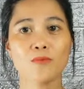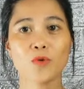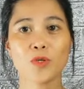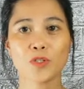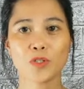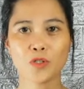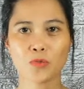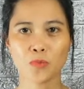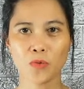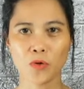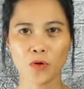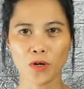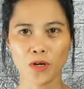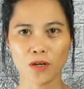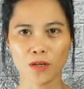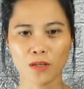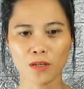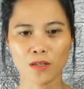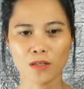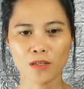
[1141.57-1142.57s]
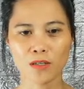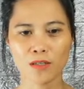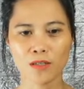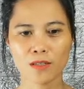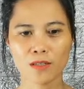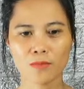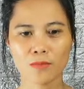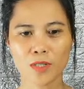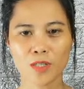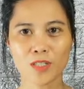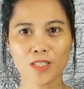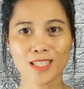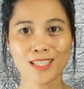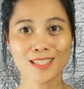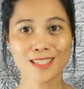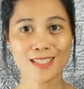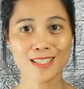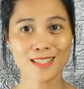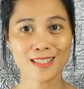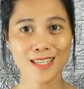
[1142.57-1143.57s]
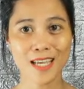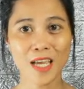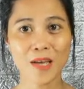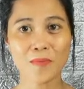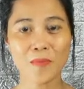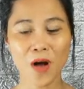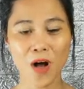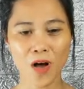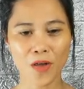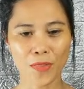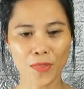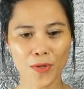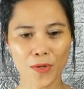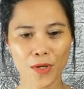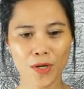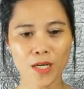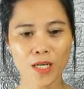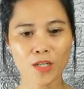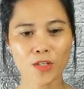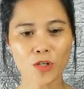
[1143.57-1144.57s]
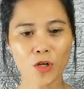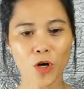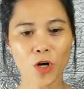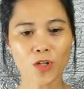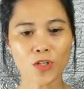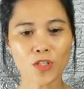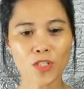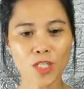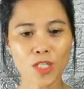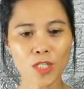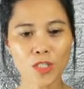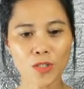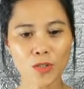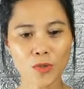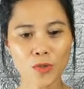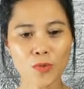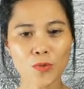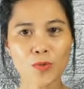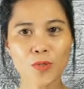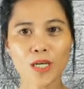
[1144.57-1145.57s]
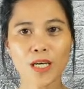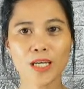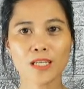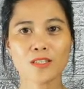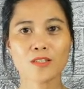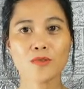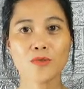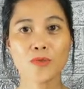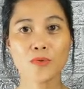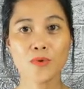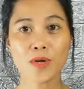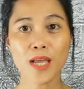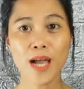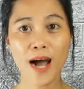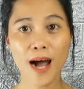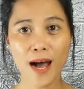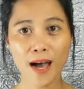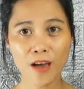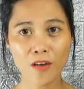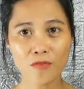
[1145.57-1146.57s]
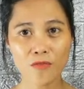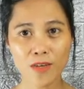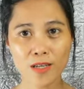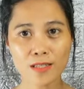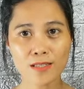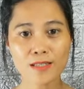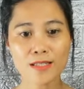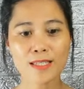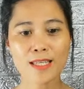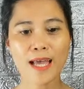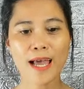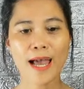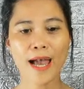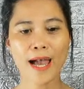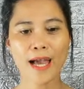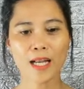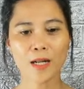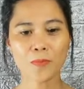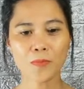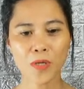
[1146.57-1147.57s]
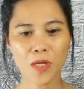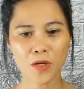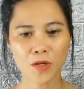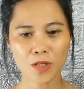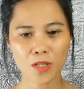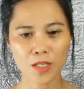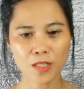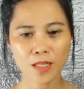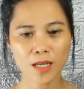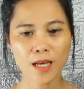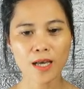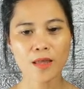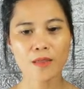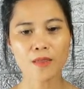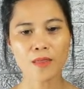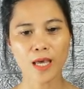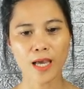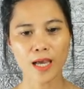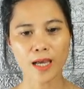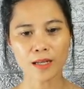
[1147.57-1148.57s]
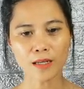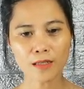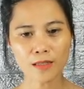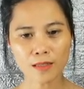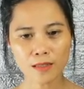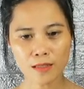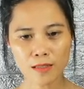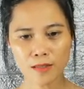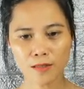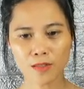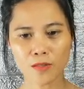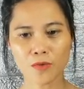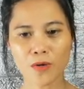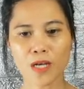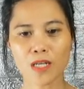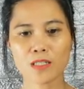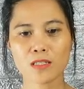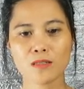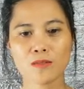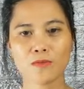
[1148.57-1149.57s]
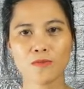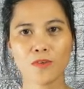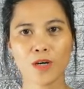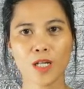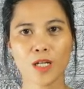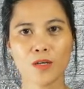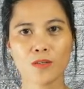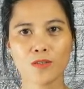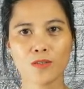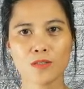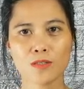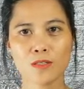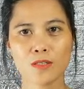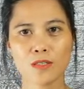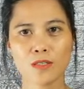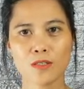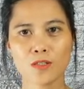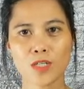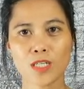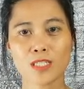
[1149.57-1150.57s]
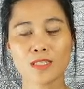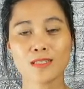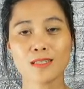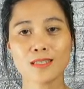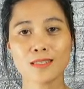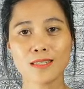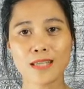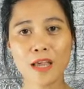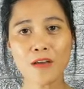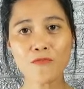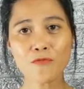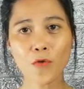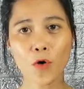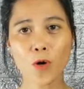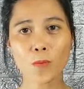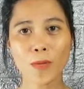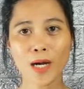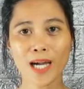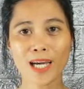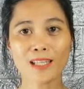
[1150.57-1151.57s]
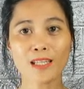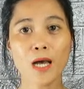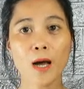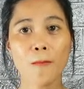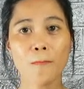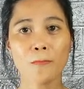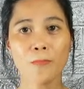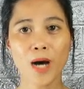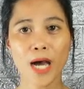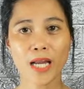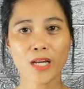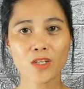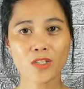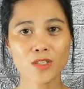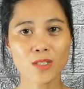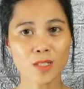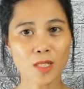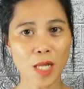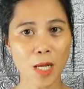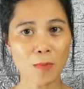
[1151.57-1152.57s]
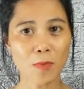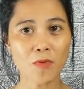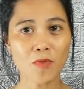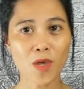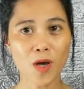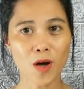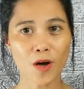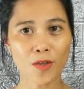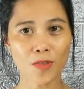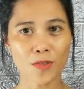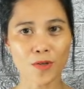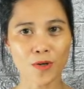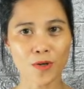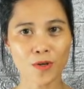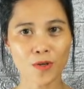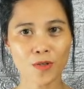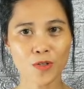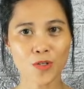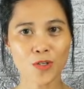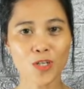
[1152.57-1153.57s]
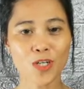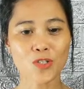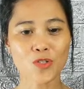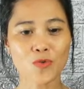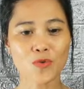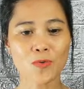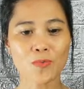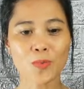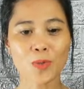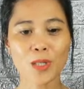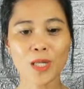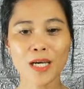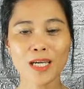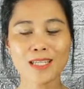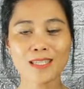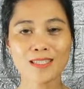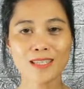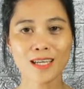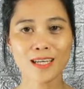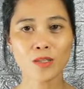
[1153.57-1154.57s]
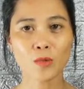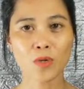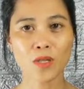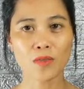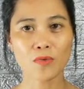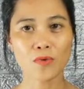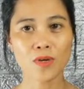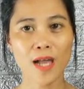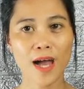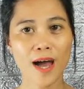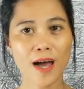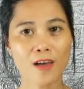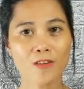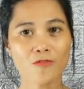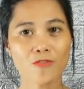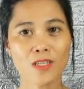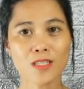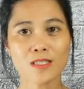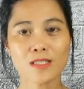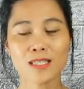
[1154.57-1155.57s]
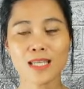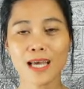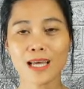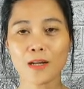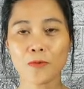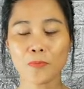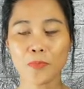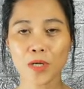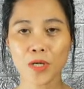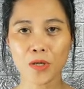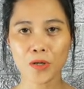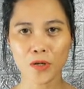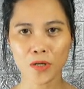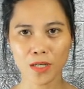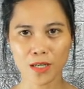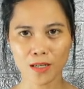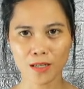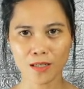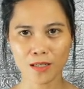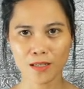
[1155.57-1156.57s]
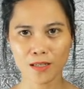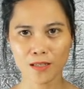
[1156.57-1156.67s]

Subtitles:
once more, because it's the same author. All you're gonna do is 3 hyphens and a period, then the rest follows. So it's the same format minus the name of the author. You're going to replace it with 3 hyphens and a period.